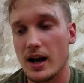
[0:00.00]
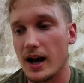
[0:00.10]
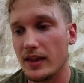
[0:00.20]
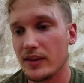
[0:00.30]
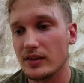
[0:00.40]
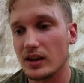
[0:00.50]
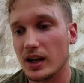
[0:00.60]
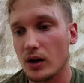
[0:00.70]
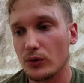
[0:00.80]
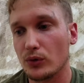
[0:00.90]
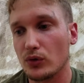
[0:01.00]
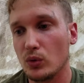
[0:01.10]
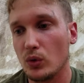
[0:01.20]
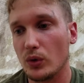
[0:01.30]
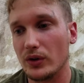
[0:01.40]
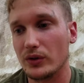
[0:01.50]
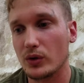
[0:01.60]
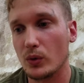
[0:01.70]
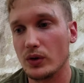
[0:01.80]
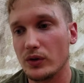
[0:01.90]
I think that Council Tool is
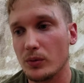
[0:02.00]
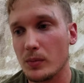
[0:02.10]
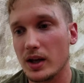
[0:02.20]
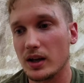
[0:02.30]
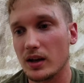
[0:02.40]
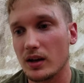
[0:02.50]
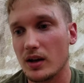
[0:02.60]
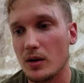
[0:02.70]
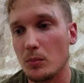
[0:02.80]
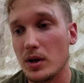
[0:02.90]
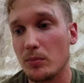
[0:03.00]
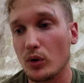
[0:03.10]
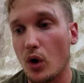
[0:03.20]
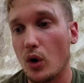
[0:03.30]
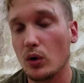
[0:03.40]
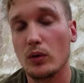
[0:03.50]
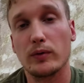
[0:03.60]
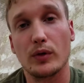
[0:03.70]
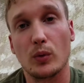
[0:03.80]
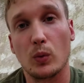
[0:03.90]
going to make people all
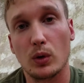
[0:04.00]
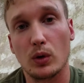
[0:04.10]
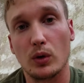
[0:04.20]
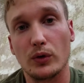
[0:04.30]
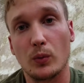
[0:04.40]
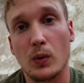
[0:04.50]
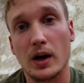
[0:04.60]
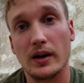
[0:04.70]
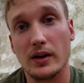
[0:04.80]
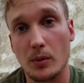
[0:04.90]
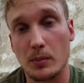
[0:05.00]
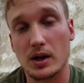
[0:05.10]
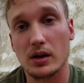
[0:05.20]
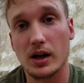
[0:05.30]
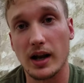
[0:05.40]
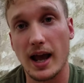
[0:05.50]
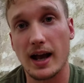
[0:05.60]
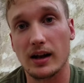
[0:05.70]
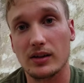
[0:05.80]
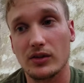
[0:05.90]
over the world want an American
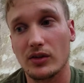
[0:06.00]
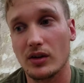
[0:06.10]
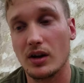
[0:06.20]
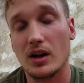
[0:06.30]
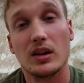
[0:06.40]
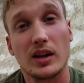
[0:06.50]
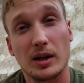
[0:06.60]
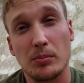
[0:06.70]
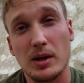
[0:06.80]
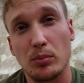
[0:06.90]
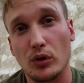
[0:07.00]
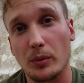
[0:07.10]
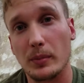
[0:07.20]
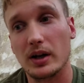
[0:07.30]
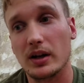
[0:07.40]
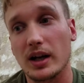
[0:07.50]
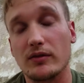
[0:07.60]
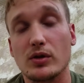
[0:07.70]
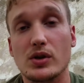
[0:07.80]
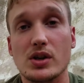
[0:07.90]
axe, like people in America
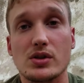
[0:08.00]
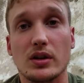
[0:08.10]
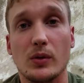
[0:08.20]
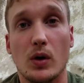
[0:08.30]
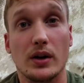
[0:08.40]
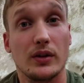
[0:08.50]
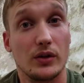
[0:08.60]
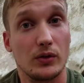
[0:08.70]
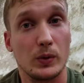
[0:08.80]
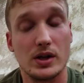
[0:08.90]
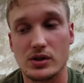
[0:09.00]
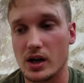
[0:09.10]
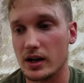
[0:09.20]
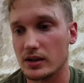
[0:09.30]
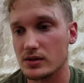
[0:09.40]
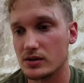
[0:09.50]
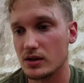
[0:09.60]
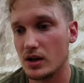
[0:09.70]
have traditionally wanted a Swedish axe.